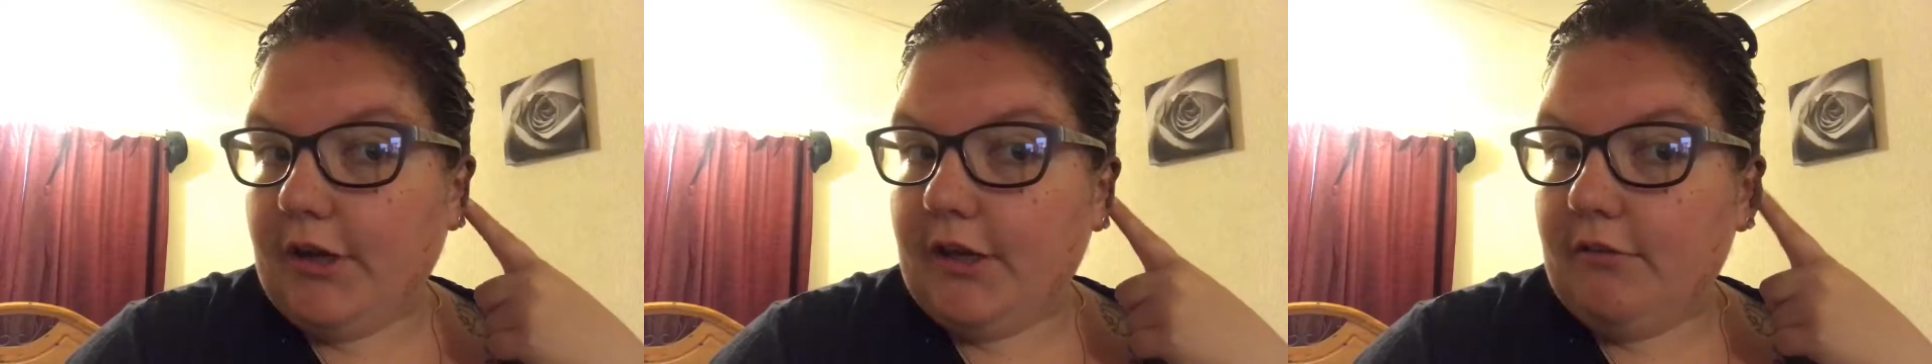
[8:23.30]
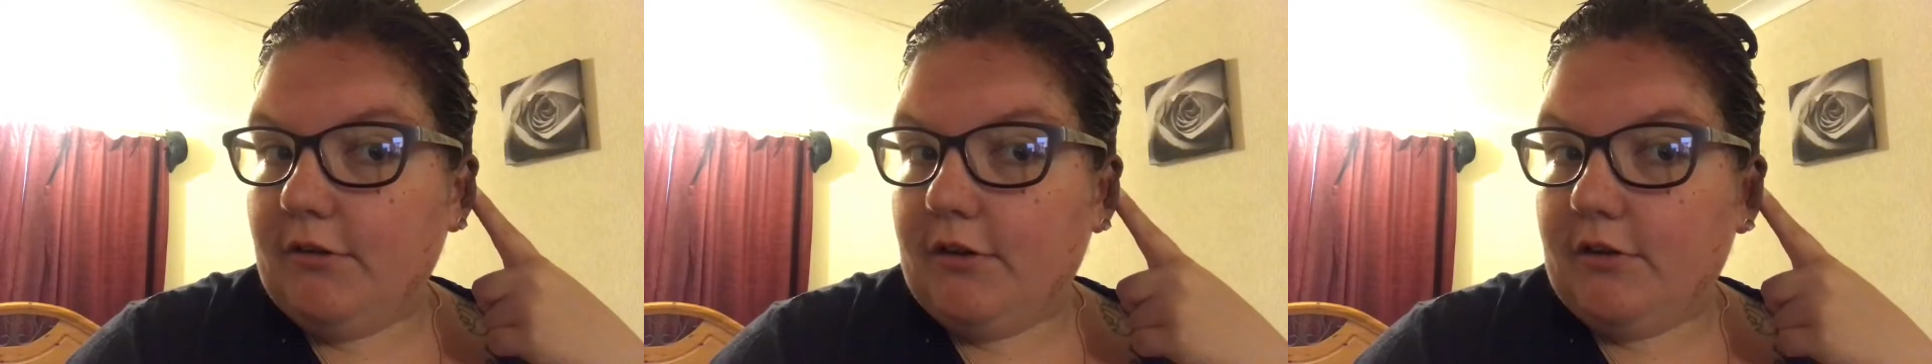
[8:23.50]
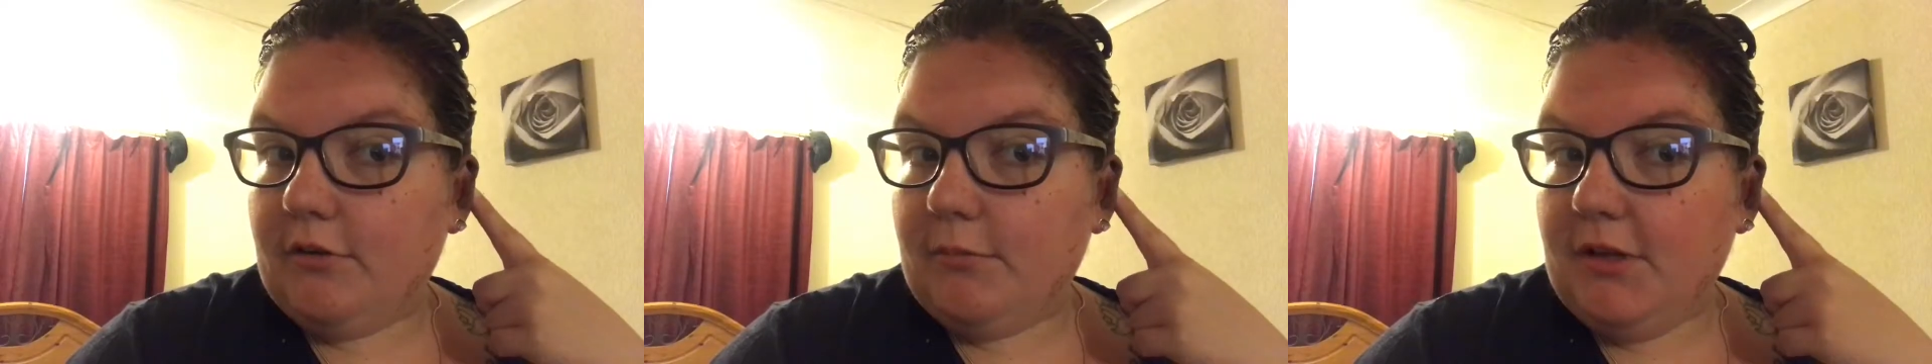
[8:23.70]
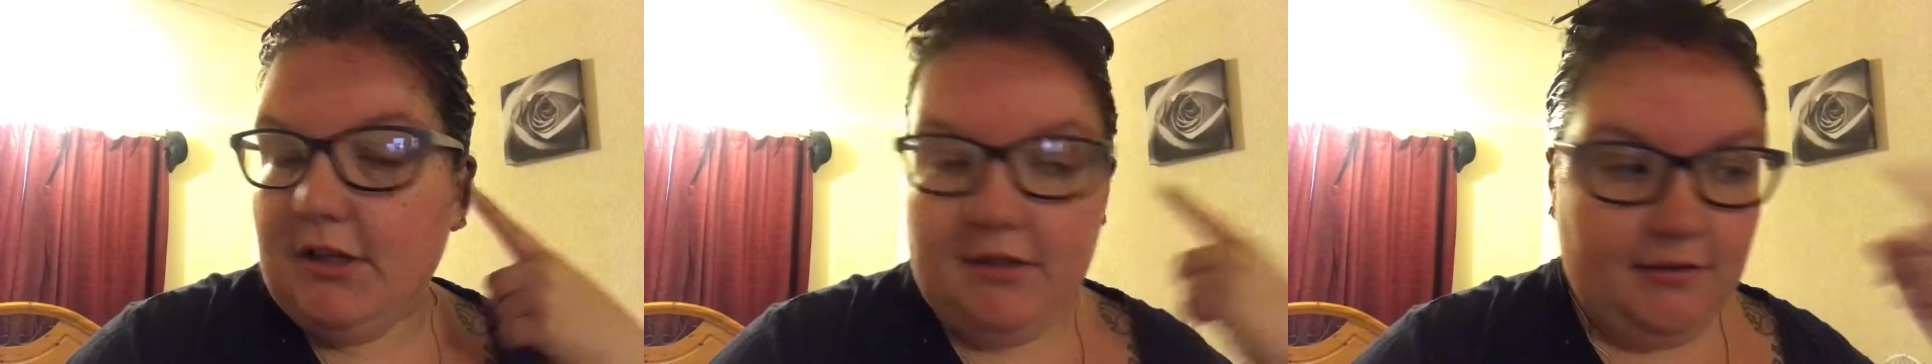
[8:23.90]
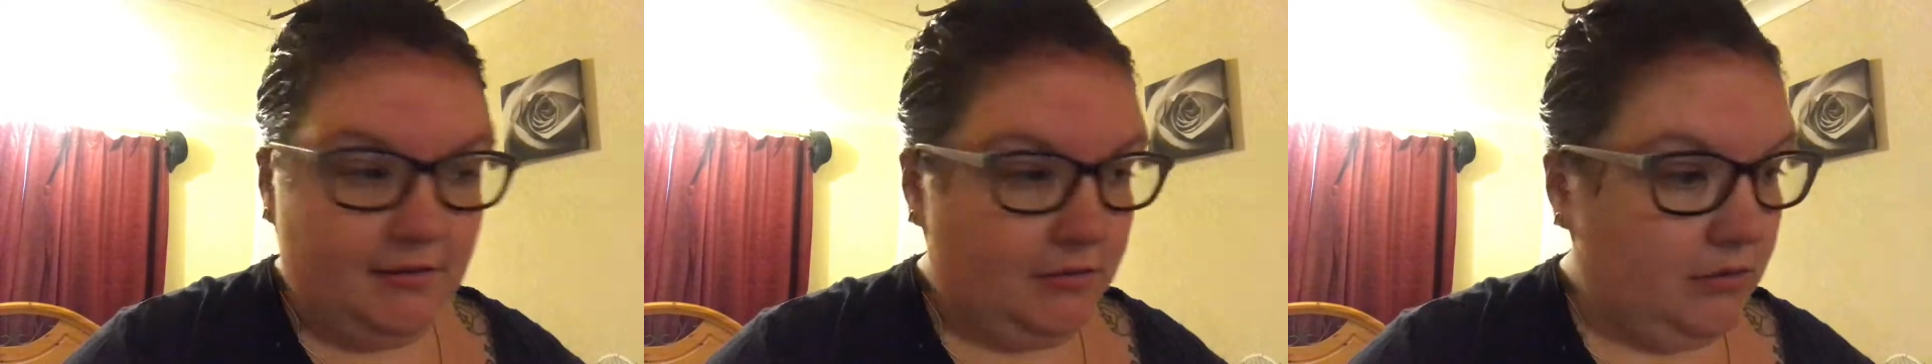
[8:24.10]
and get rid of some of
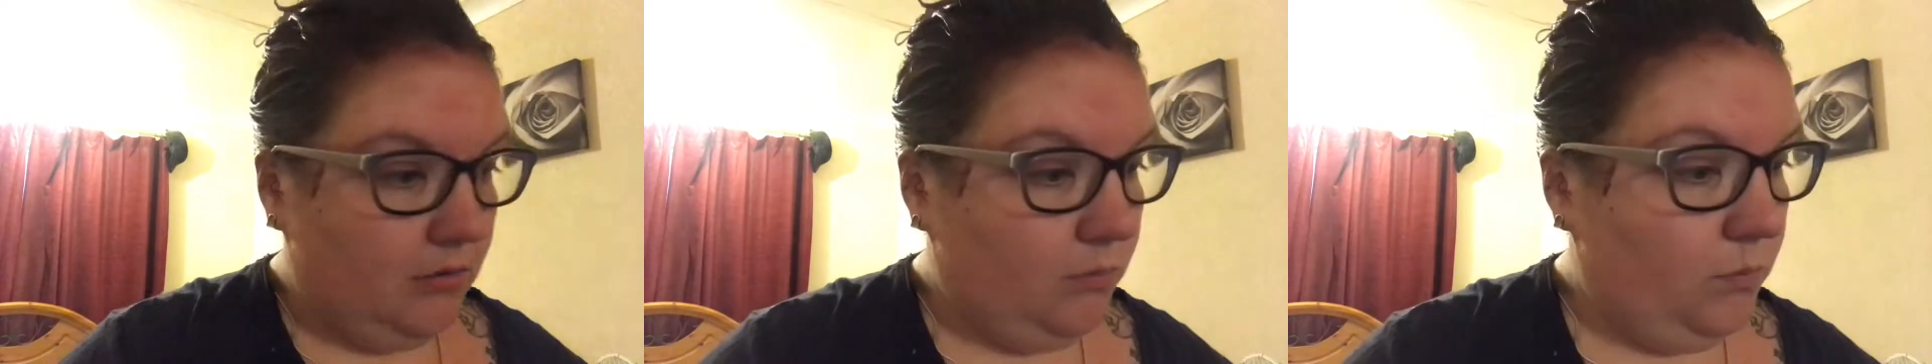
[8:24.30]
this